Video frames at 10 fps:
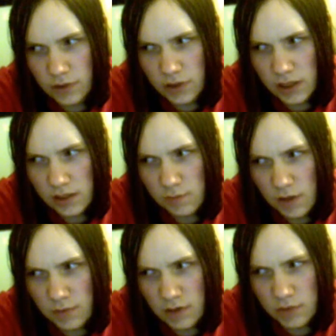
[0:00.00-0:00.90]
Robotnik's
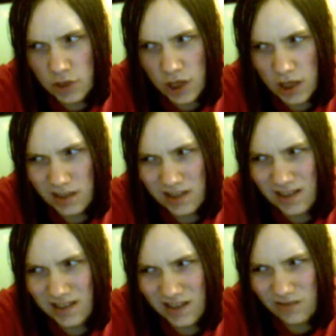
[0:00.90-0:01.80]
Mean Bean Machine,
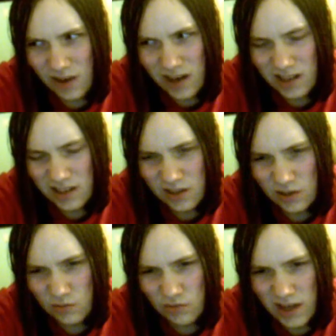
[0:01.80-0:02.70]
Sunset
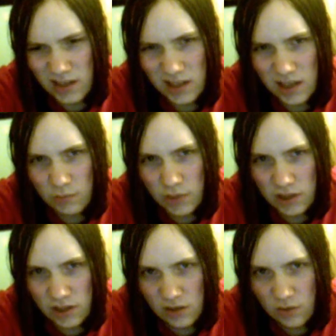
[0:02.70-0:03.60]
Riders, or Ren and
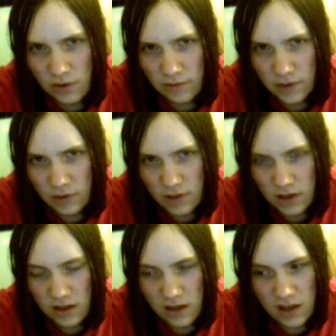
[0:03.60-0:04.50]
Stimpy, just to quote a few
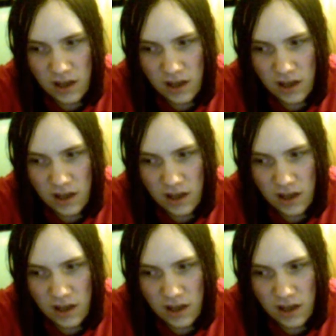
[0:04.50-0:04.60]
that